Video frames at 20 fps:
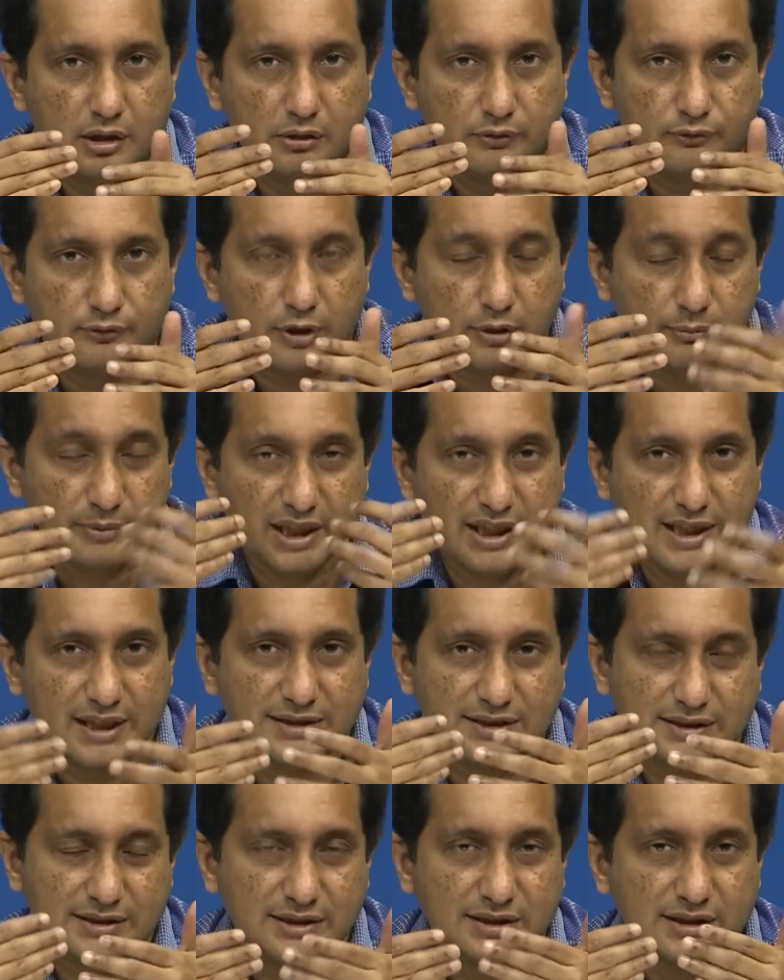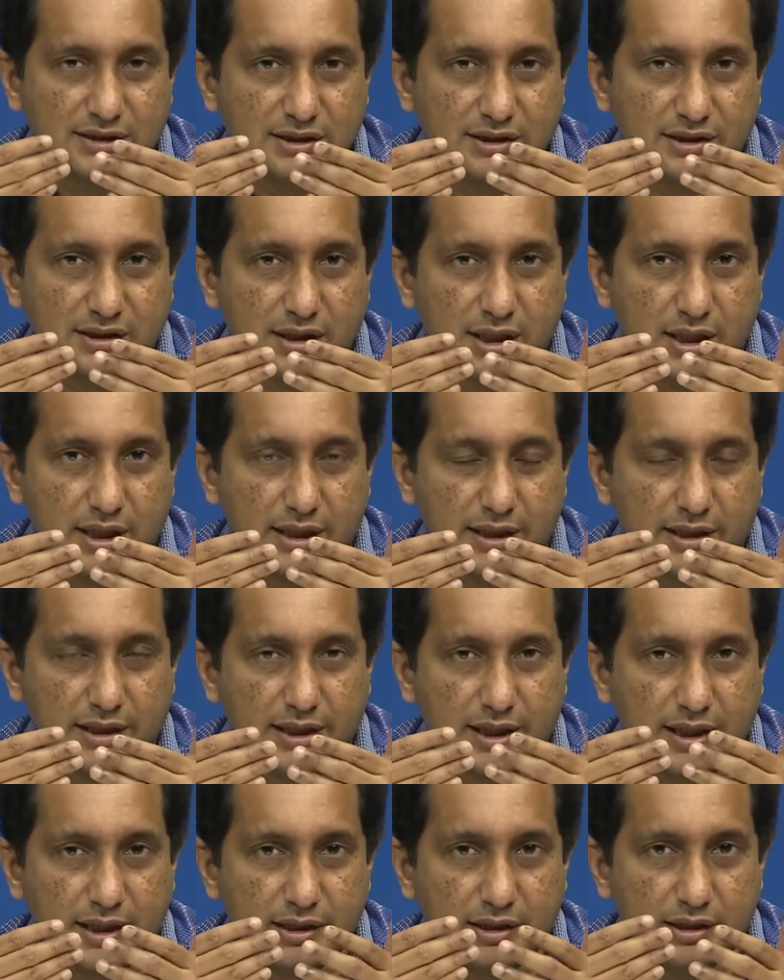for me as a surgeon I
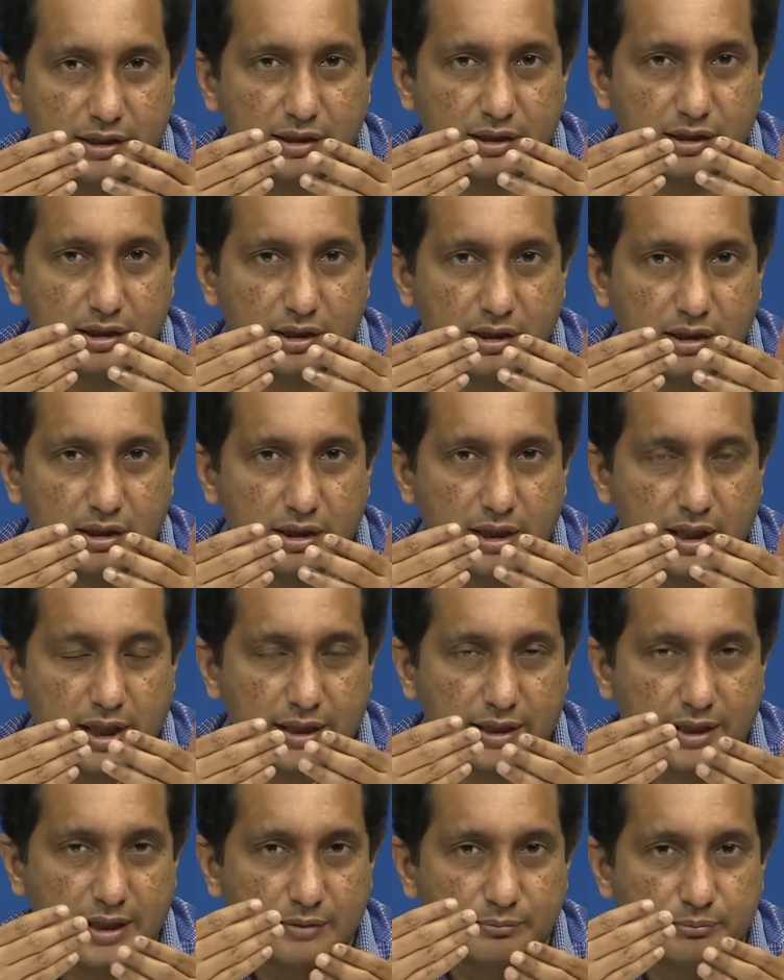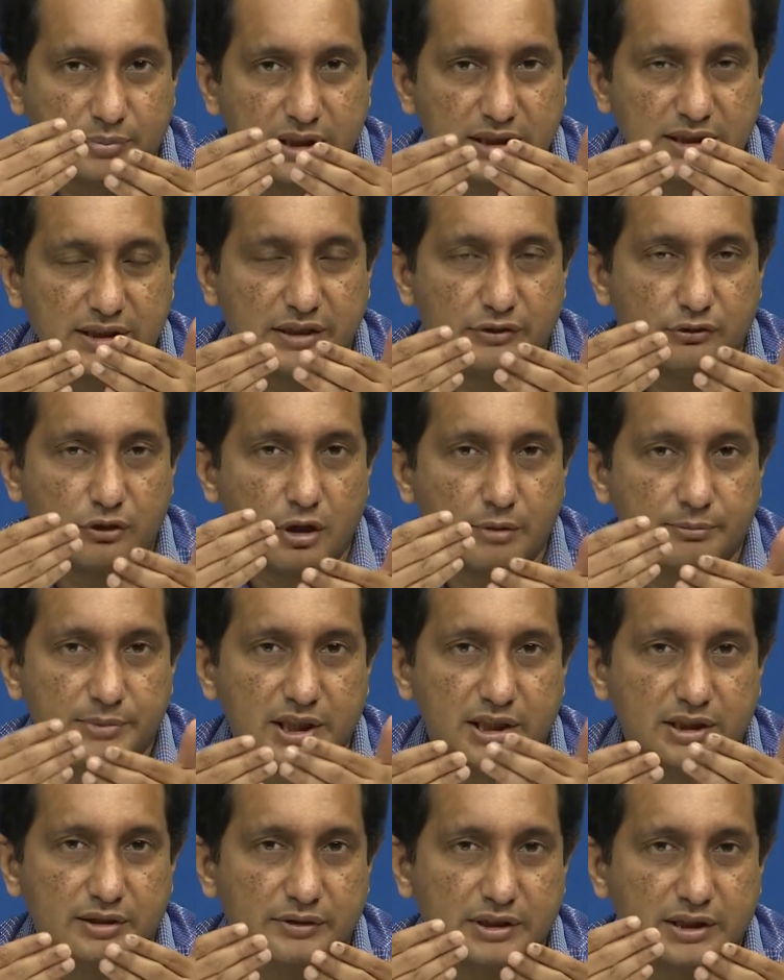can uh, I can perceive
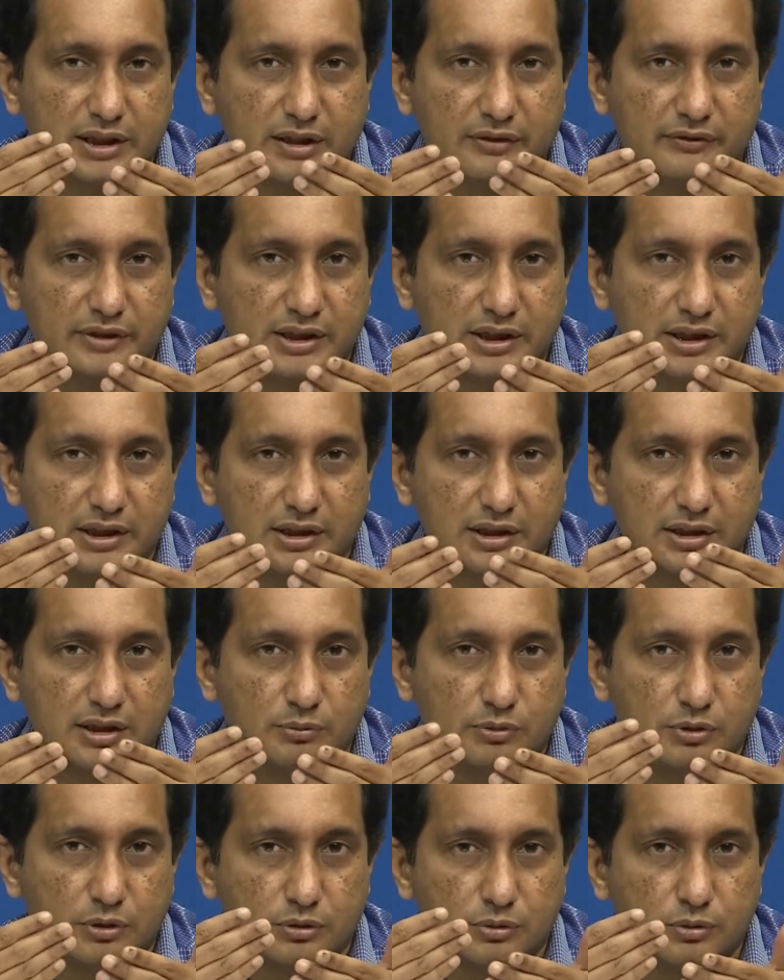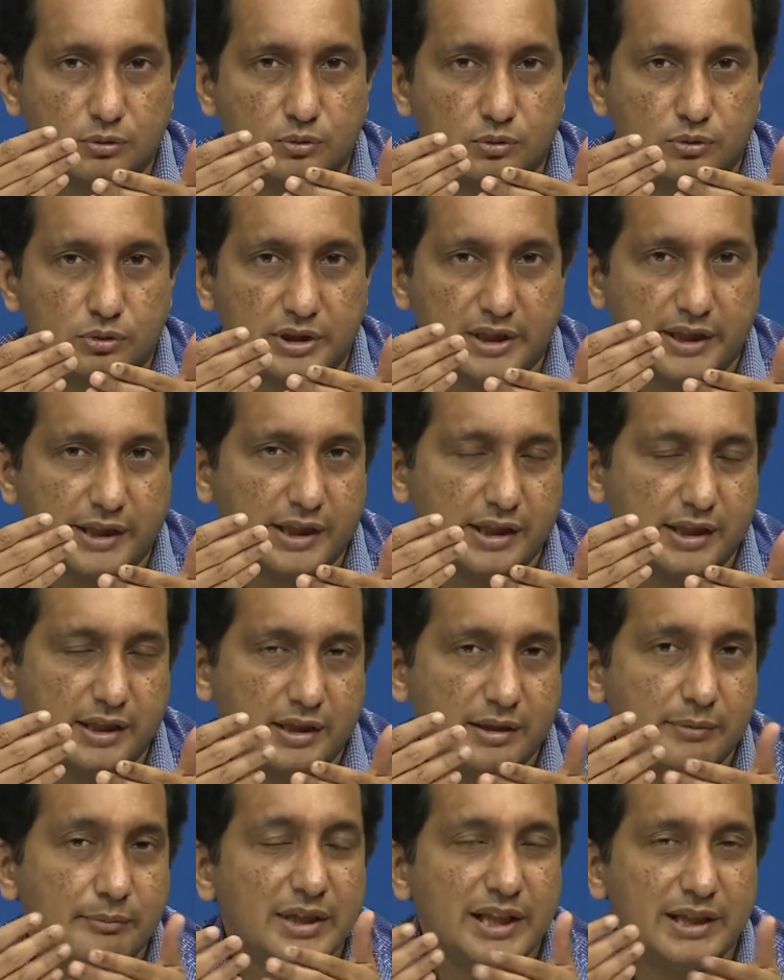objects which are within about 2
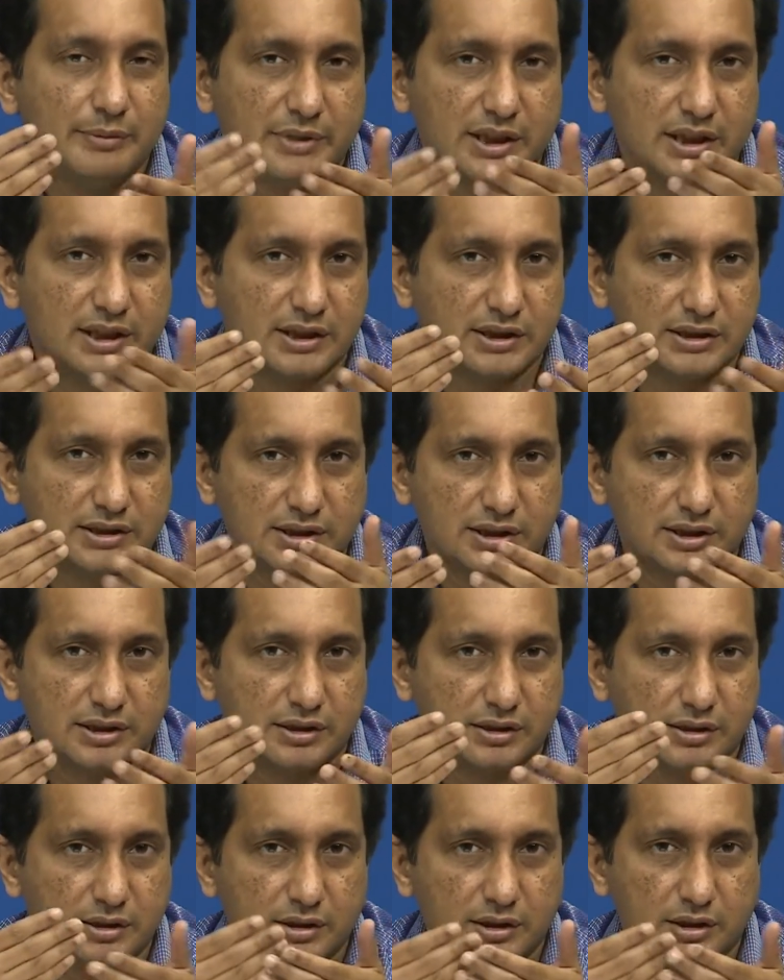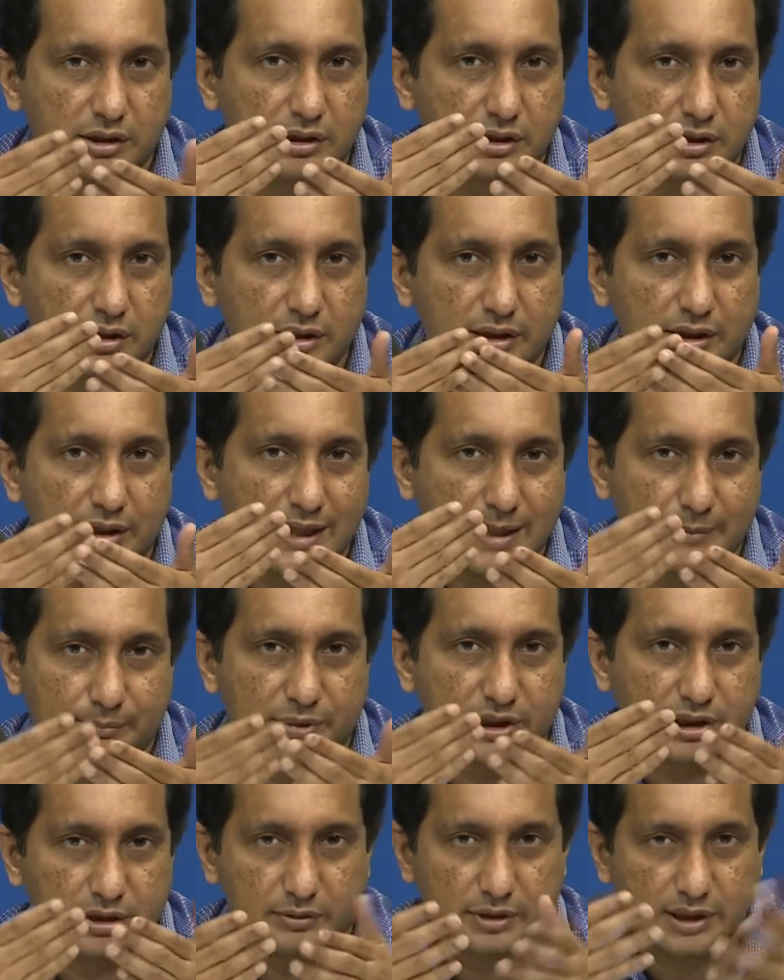3 millimeters in uh,
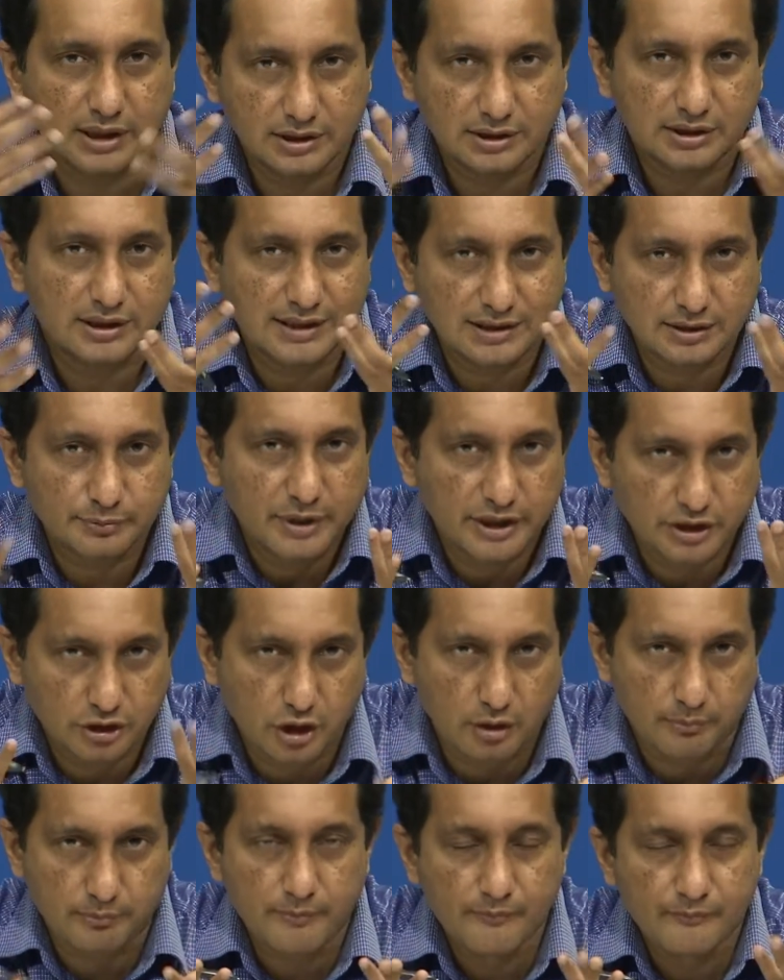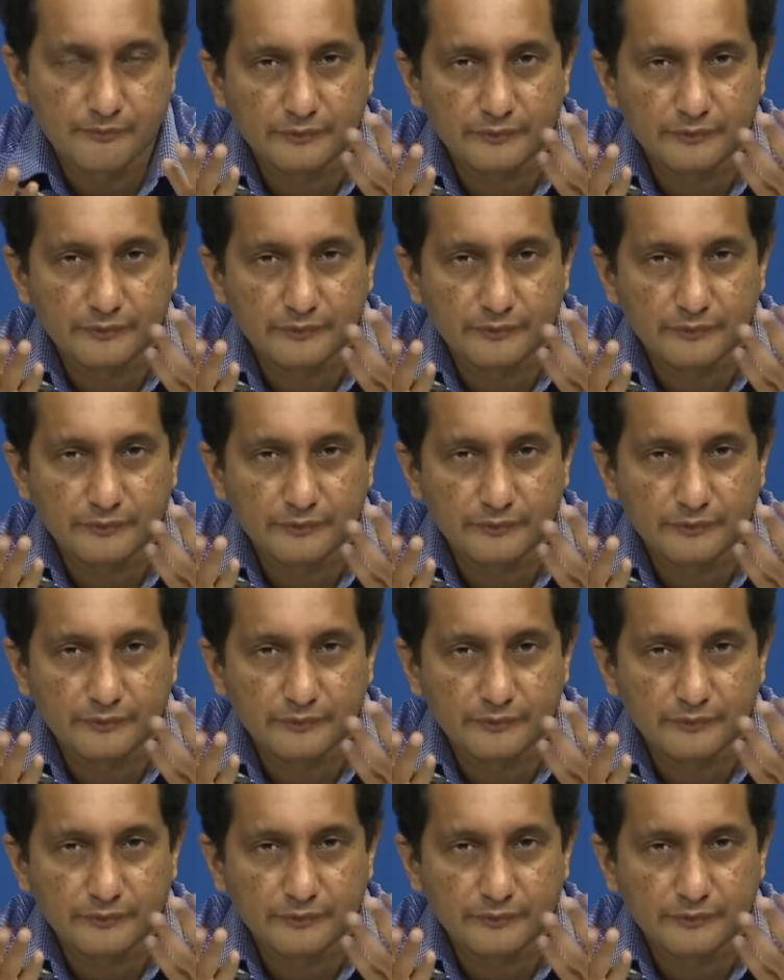depth that's that's my job